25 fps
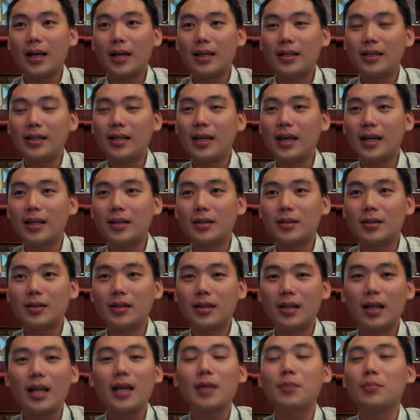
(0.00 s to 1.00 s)
and get
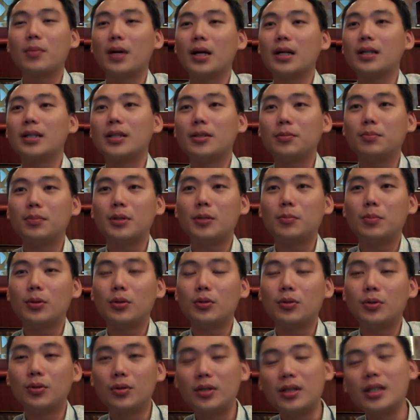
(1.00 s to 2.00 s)
like-minded
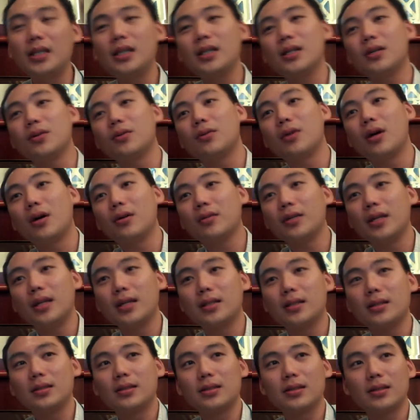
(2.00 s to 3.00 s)
people to think around
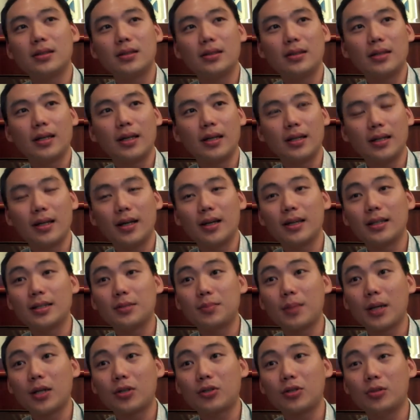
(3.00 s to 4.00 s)
that entire
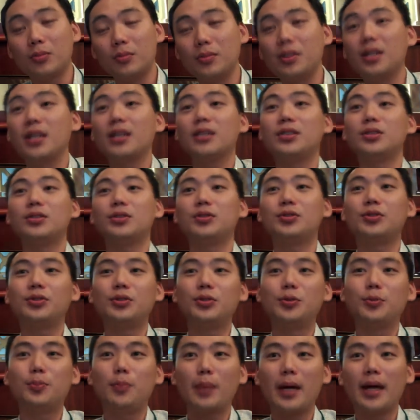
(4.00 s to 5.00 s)
spectrum. Yes, you
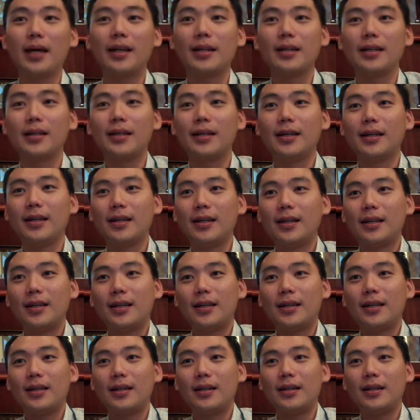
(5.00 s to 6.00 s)
still bet
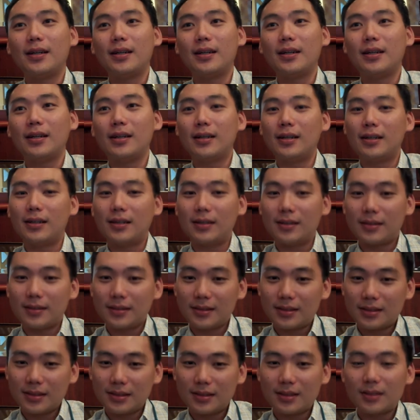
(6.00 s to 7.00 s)

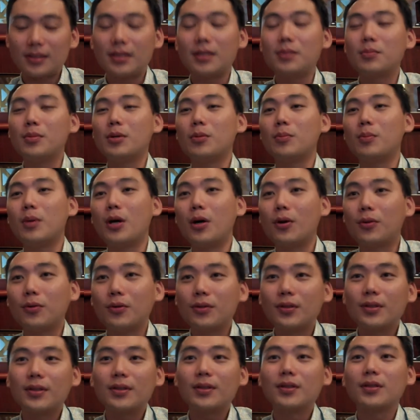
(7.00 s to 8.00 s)
a certain
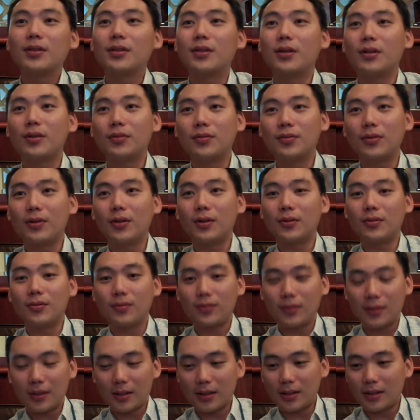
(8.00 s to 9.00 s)
amount
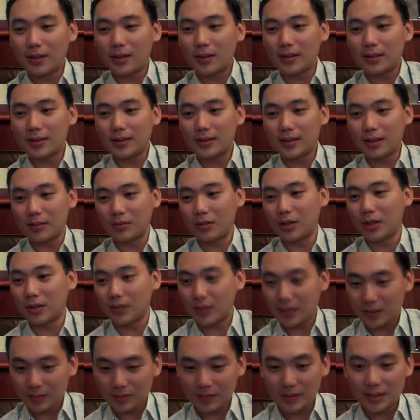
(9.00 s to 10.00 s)
of
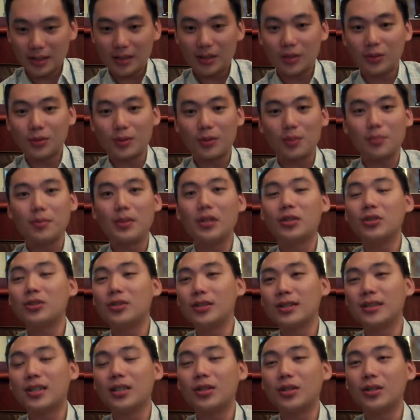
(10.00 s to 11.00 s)
subjectivity to the
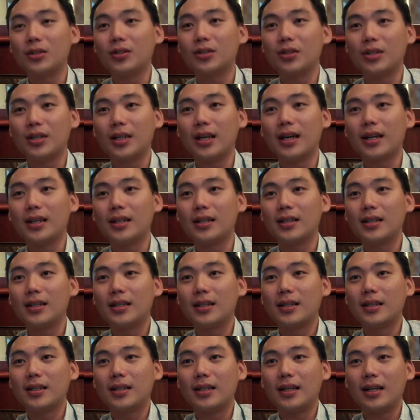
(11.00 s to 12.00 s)
matrix that you're going to get,
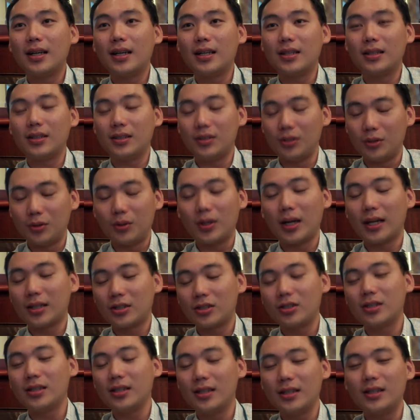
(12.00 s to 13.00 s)
and you
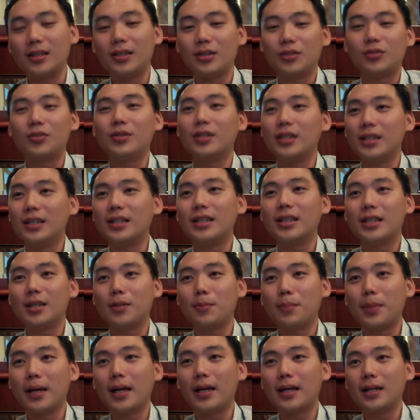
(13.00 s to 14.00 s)
actually literally take
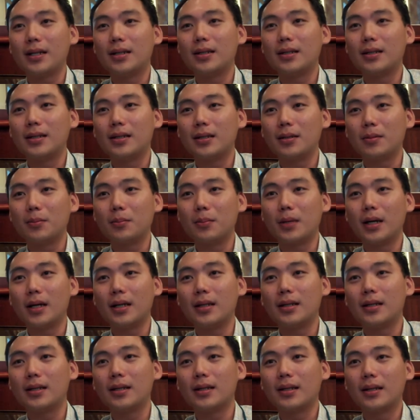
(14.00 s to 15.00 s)
a bet.
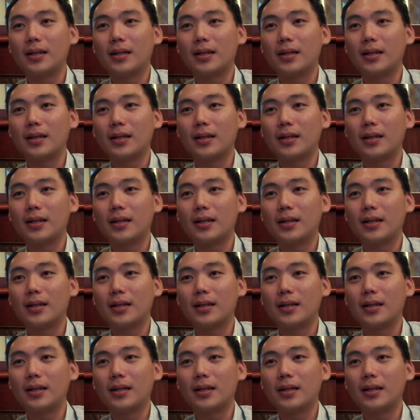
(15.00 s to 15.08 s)
But